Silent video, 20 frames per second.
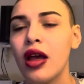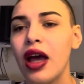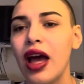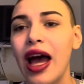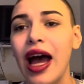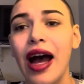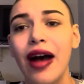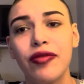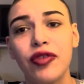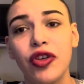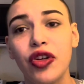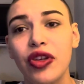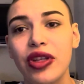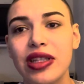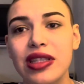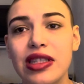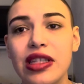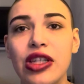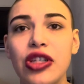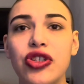After the
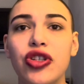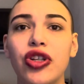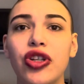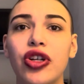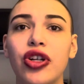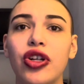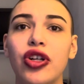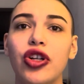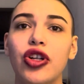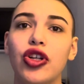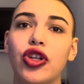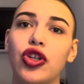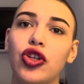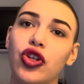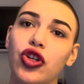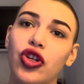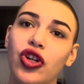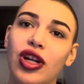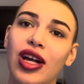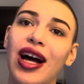seizure,
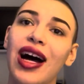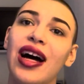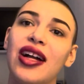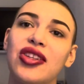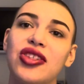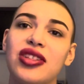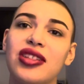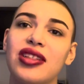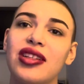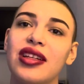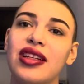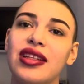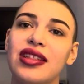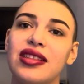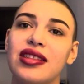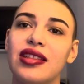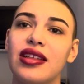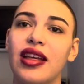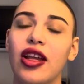your consciousness